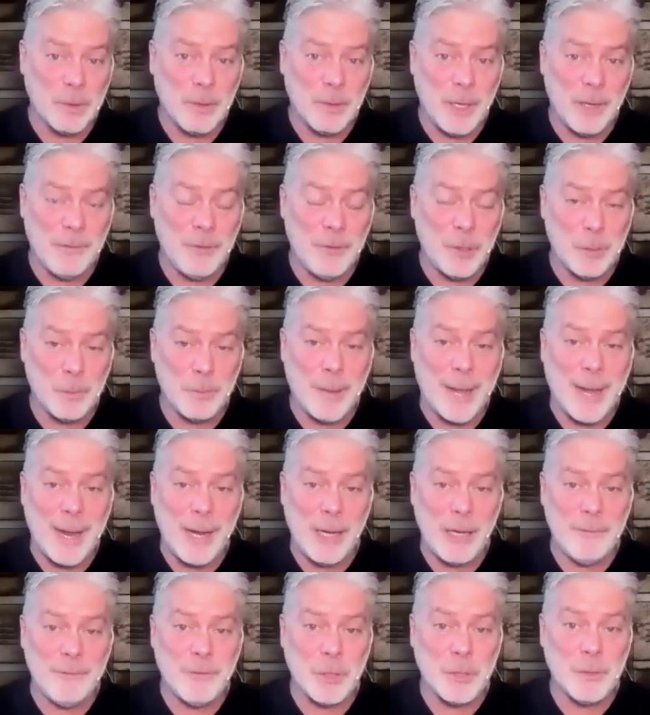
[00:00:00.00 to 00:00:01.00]
if you're
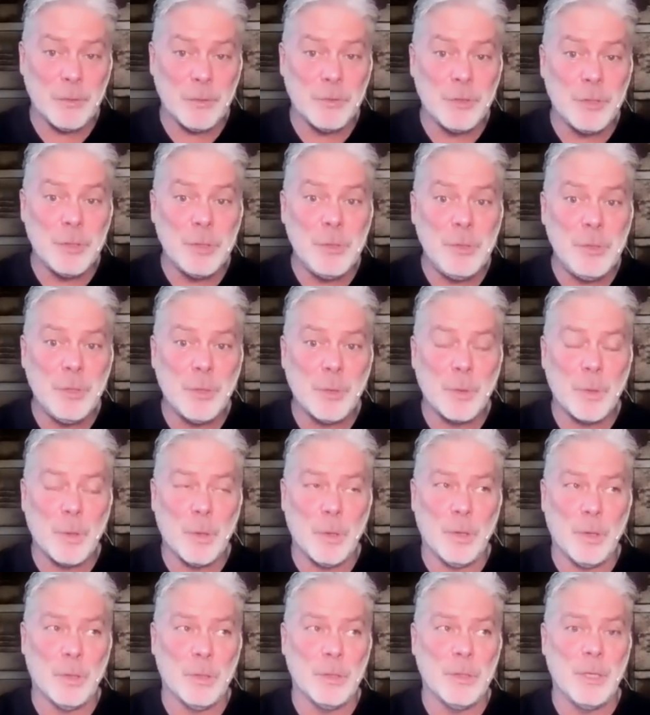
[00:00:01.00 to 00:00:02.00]
pining for your two year
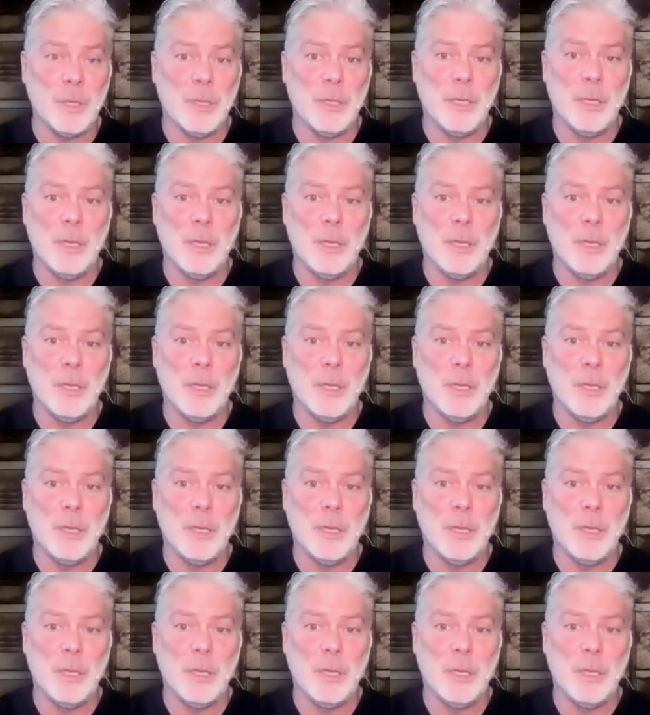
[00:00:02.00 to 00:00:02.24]
old